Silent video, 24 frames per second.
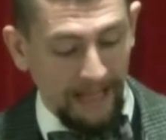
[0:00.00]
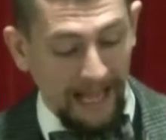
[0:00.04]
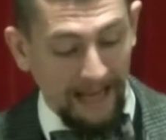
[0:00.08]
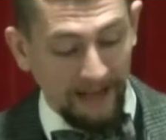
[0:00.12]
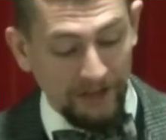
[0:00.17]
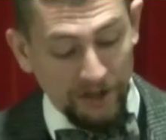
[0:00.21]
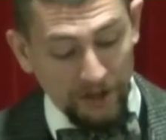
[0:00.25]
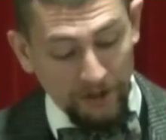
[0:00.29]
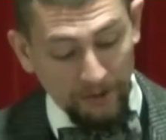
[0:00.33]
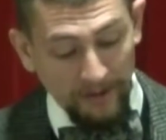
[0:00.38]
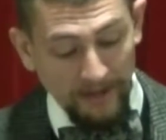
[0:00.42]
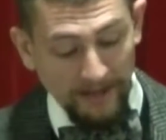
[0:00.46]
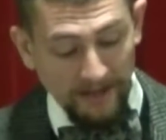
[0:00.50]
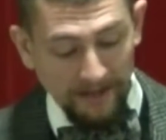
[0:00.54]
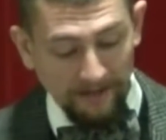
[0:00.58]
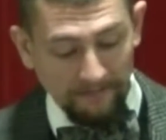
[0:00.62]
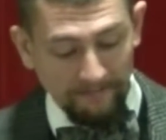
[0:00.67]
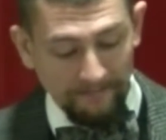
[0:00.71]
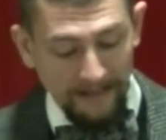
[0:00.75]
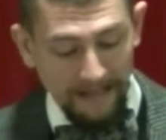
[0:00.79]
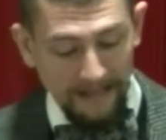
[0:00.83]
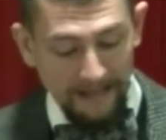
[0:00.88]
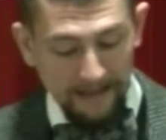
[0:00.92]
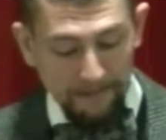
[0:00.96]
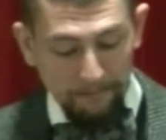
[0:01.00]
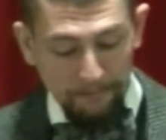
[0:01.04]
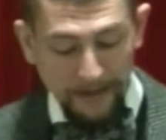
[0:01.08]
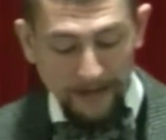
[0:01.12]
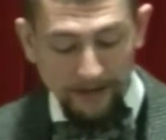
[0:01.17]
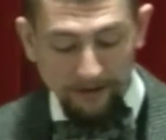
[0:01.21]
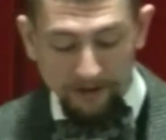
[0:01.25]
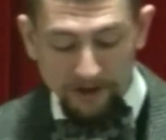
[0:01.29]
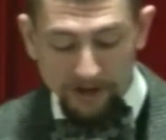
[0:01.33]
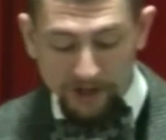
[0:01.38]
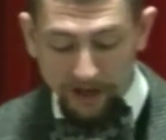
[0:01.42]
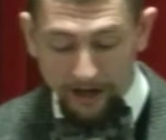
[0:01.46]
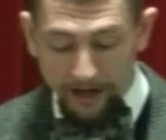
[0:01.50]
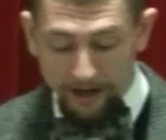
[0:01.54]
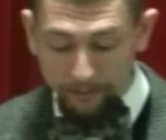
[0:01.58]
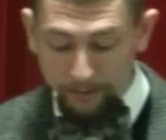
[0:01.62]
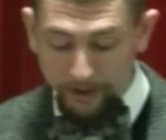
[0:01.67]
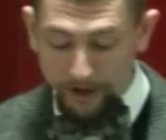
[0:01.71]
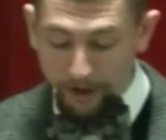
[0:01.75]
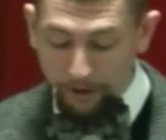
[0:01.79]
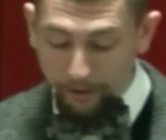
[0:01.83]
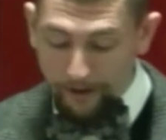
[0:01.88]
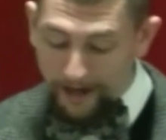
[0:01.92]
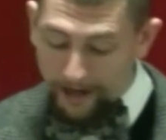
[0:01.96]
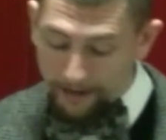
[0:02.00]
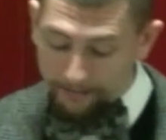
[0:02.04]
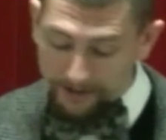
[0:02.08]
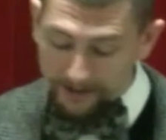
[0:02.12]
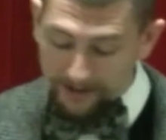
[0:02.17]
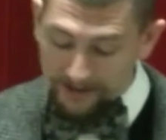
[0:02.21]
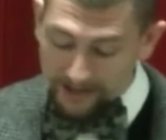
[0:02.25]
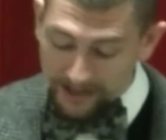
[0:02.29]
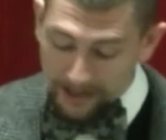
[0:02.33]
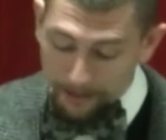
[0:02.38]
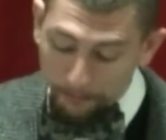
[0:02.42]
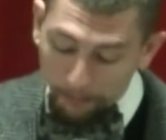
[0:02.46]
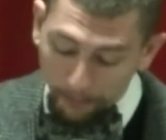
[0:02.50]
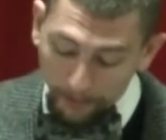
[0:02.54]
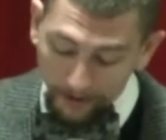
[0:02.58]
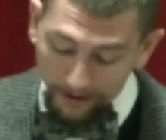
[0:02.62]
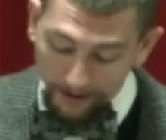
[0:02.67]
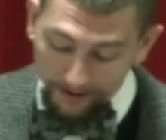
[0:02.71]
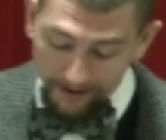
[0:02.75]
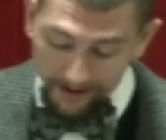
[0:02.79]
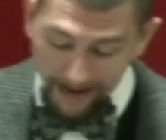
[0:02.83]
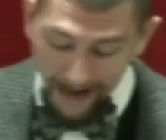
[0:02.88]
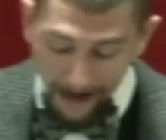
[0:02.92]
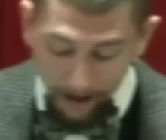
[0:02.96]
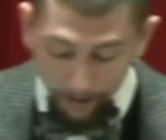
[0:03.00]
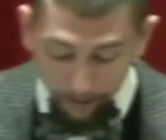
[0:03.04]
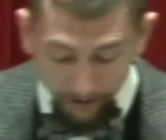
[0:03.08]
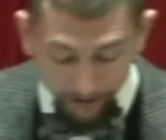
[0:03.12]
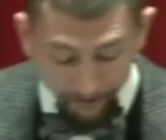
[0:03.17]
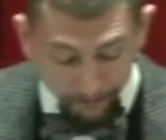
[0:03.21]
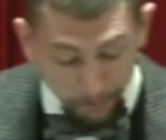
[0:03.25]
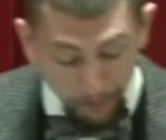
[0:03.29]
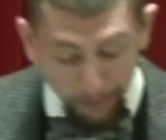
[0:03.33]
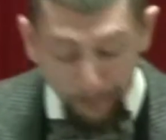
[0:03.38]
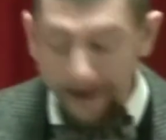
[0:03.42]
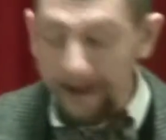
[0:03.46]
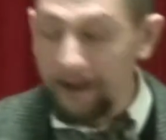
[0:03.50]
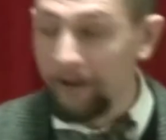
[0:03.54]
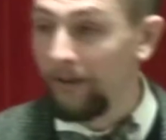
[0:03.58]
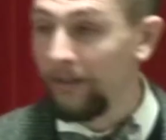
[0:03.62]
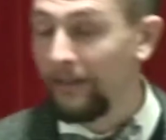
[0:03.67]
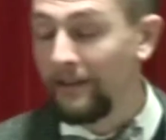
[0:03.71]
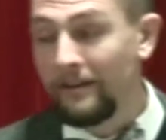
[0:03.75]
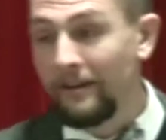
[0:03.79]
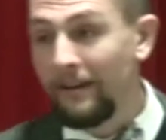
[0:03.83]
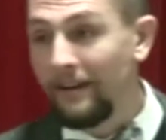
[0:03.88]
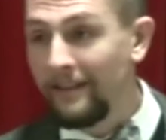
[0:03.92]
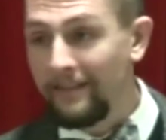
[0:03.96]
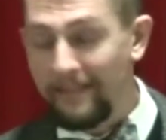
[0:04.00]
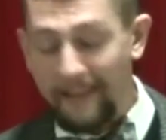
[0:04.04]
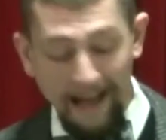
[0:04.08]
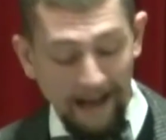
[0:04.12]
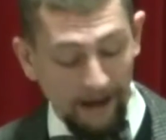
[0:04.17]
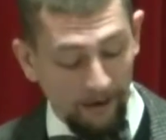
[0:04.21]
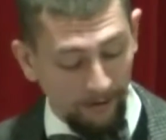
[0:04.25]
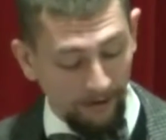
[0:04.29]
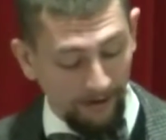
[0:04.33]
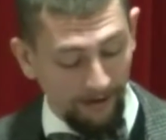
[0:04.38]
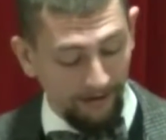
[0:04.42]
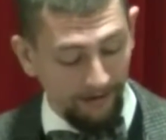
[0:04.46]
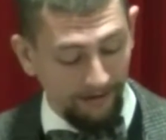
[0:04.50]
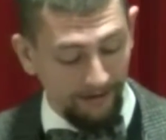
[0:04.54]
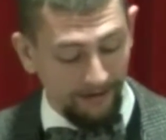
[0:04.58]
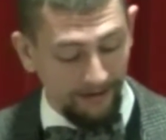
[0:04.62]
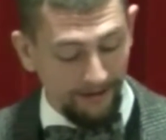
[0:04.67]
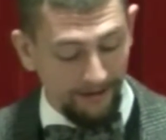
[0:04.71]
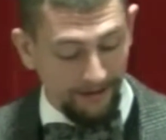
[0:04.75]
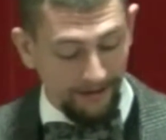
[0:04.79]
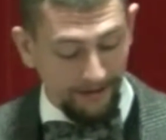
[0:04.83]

Acts 3. Peter and John were going up to the temple at the hour of prayer, the ninth hour.